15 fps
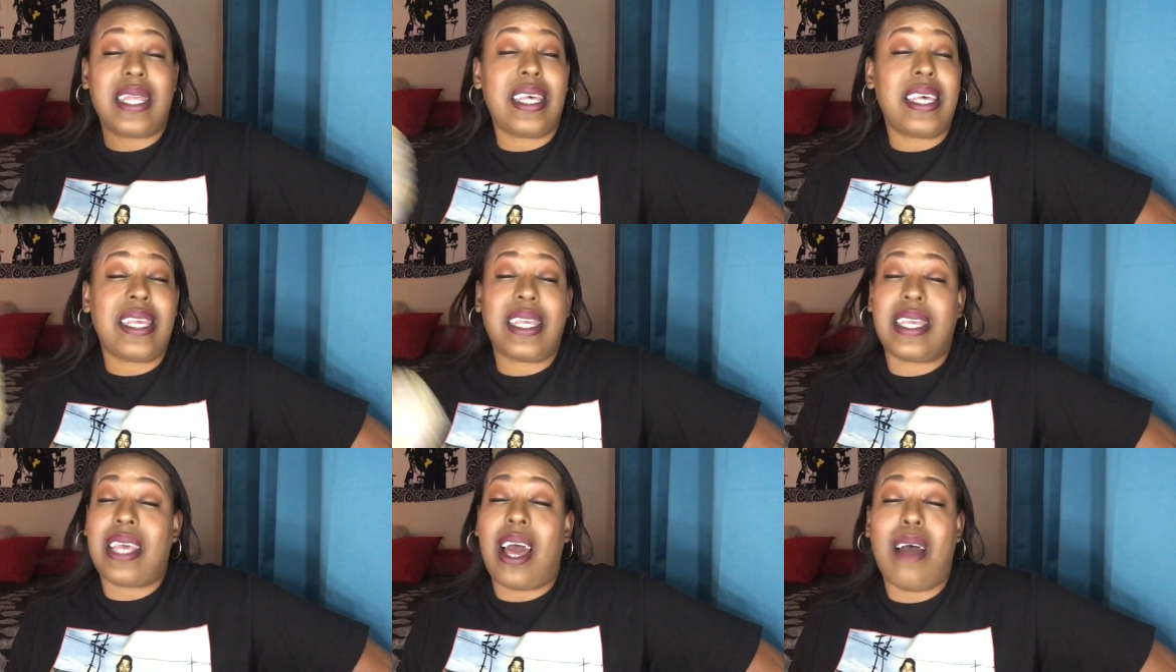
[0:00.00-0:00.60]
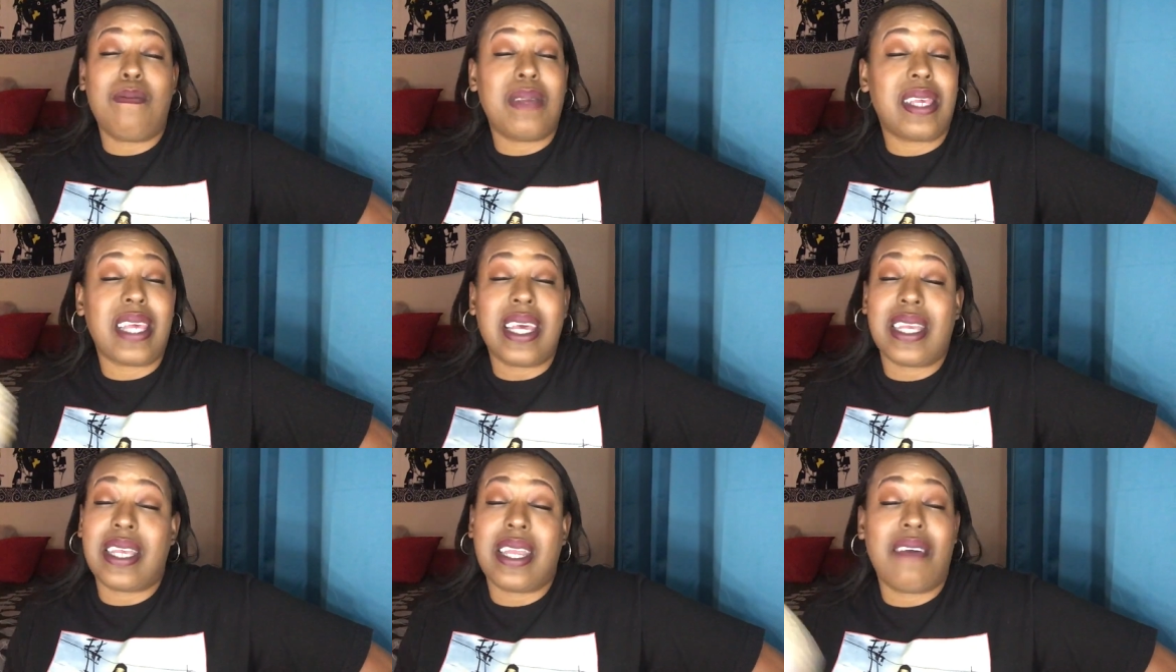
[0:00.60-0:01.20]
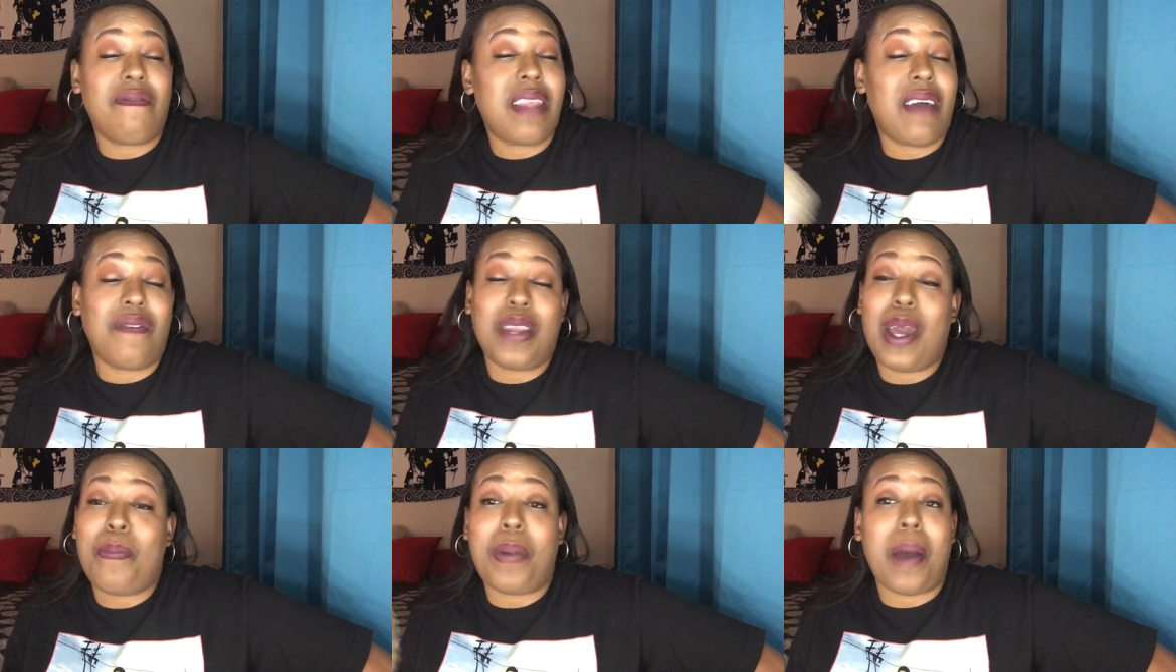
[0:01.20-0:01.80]
This um, season of Love
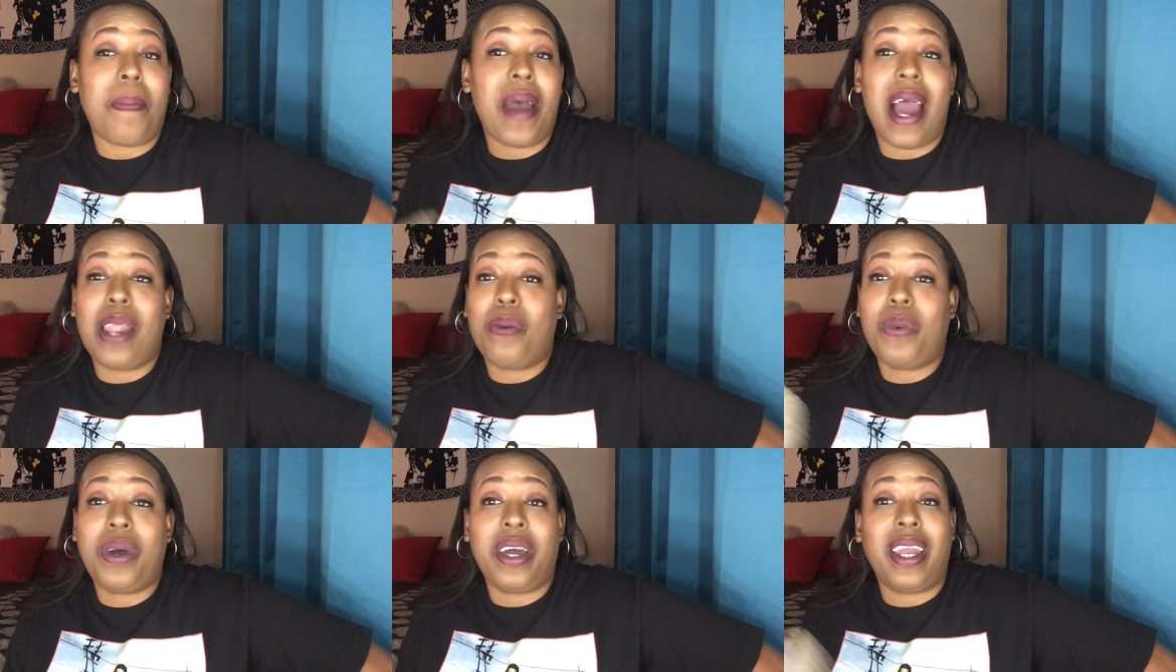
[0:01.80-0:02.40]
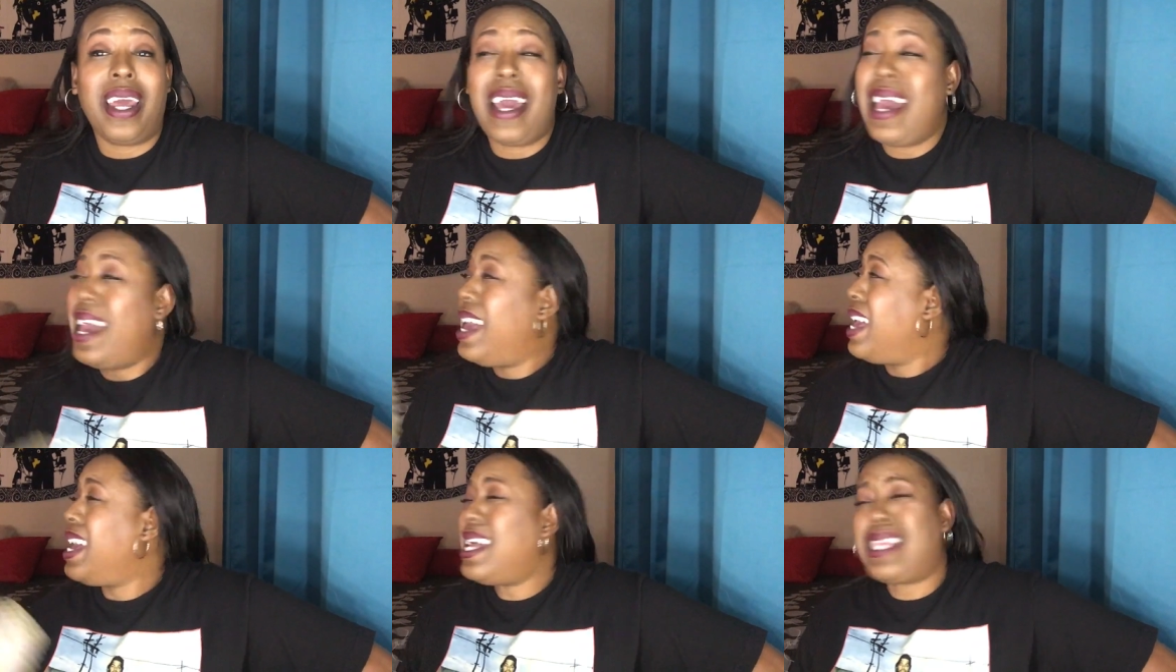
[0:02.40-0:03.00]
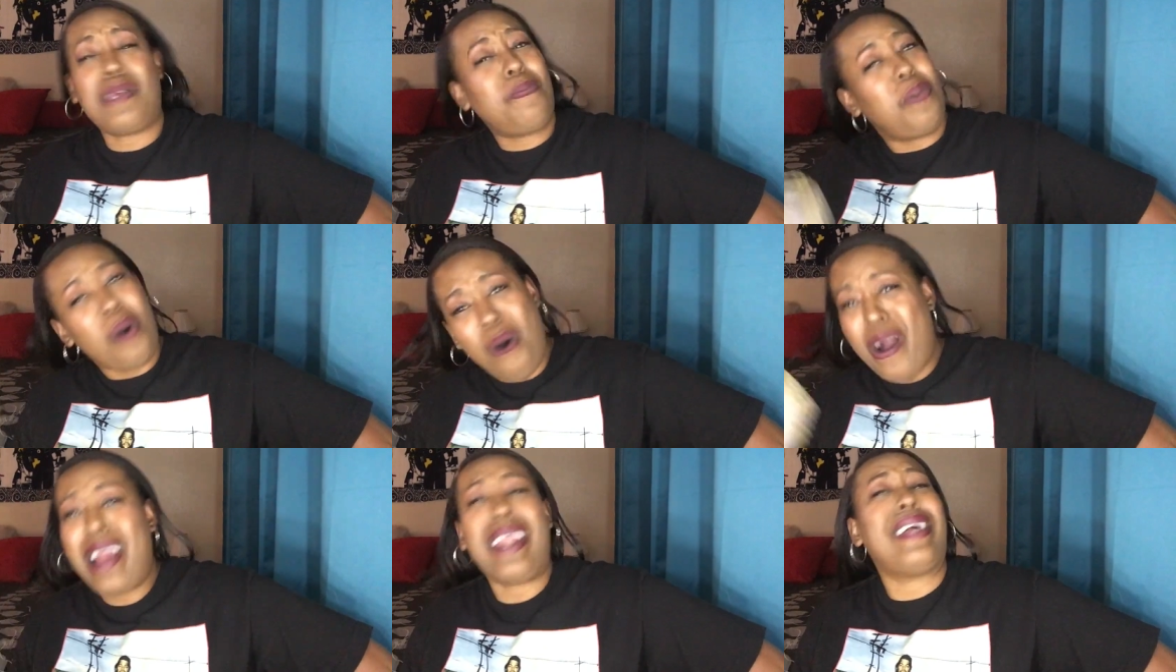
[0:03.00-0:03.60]
and Hip Hop Hollywood it's
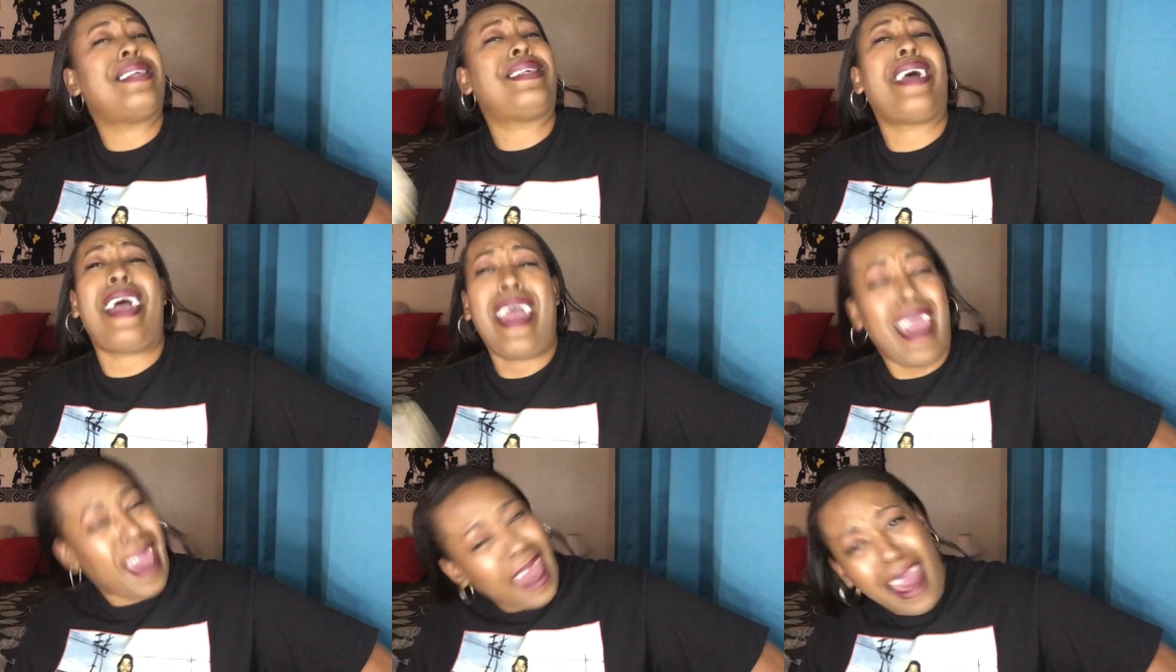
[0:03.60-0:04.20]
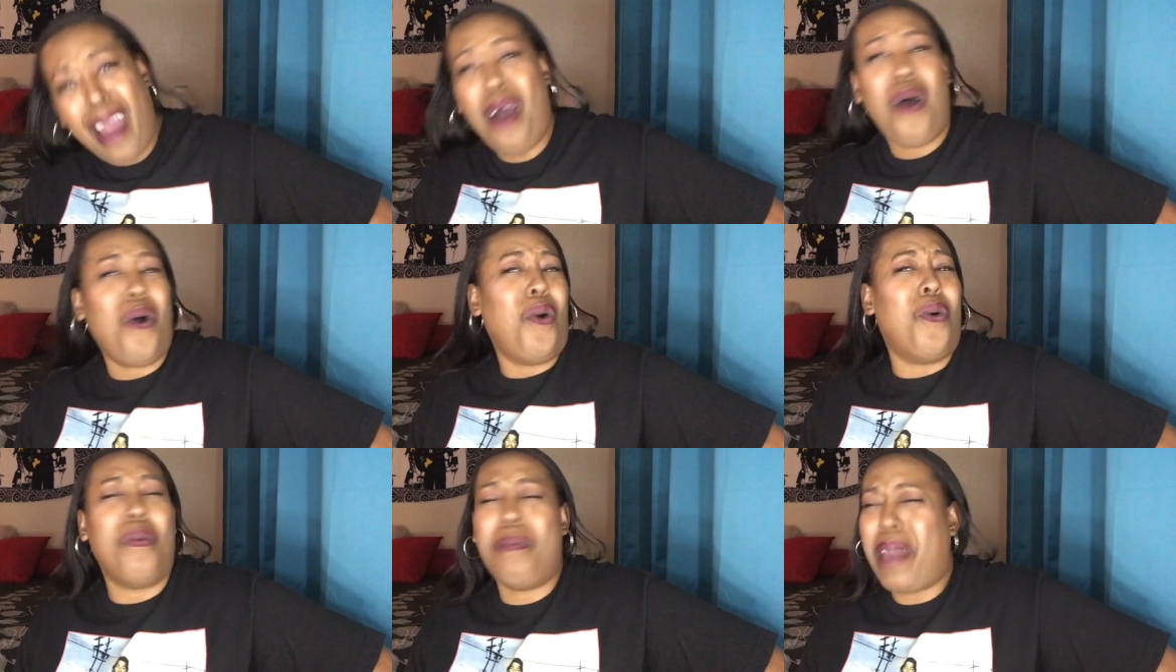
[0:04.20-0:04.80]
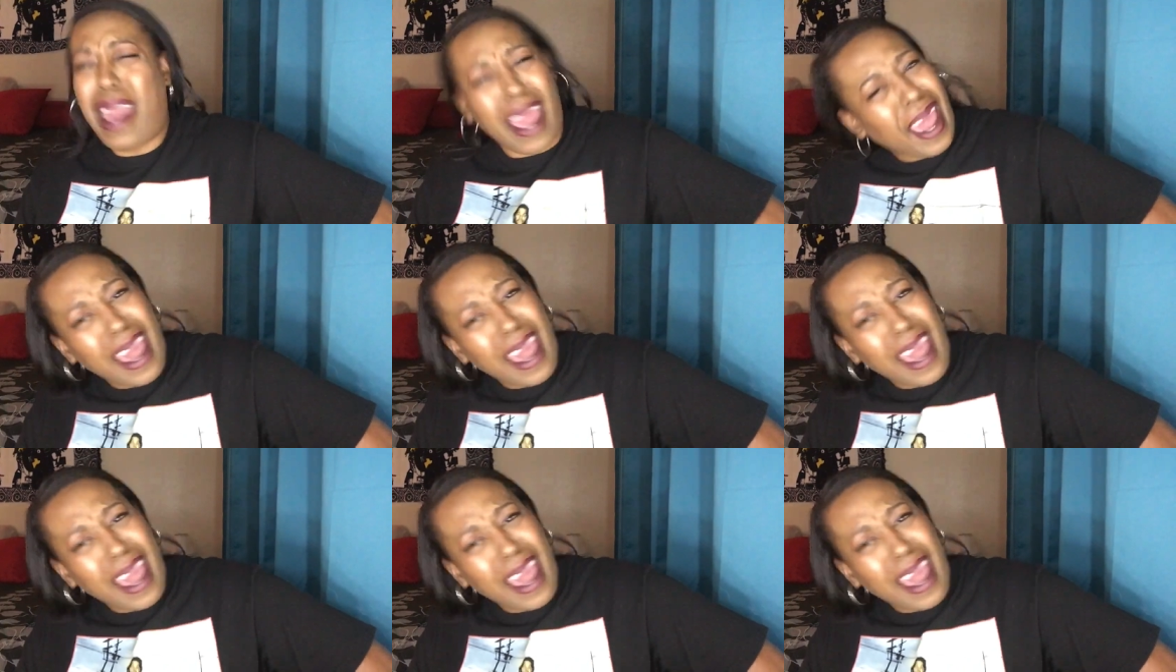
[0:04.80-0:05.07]
born as hell, man.